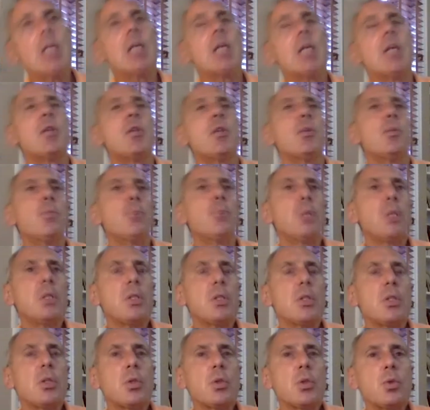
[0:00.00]
The business
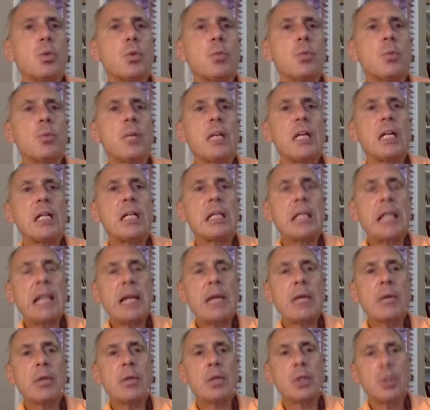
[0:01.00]
school may
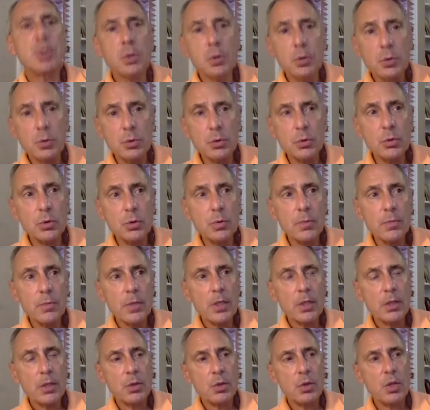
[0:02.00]
allow you
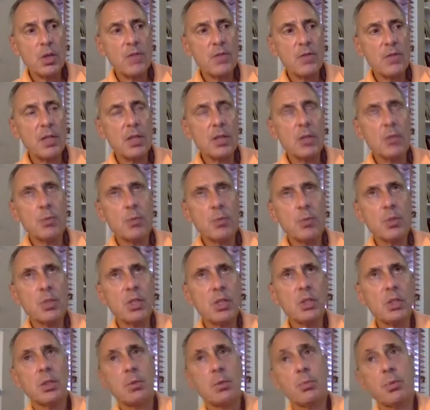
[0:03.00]
to have an expertise
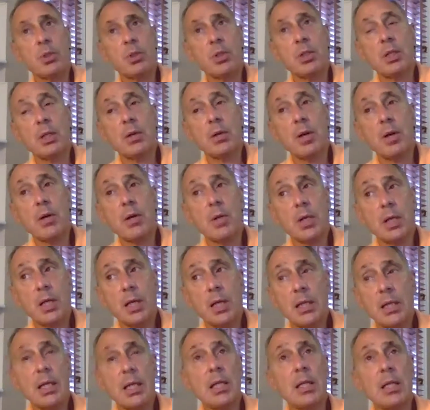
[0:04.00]
in a particular area.
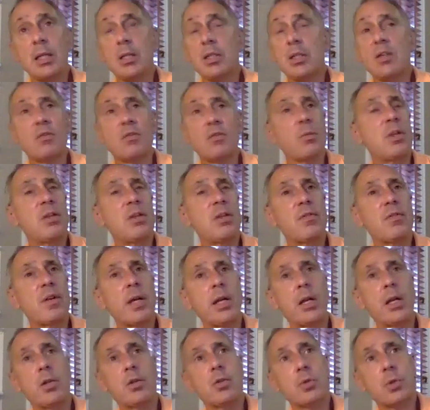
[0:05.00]
Again, it doesn't have to be the
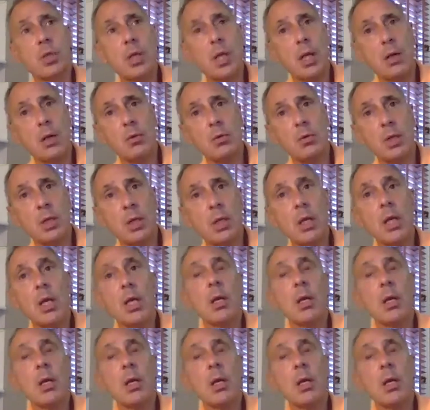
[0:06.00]
finance or accounting.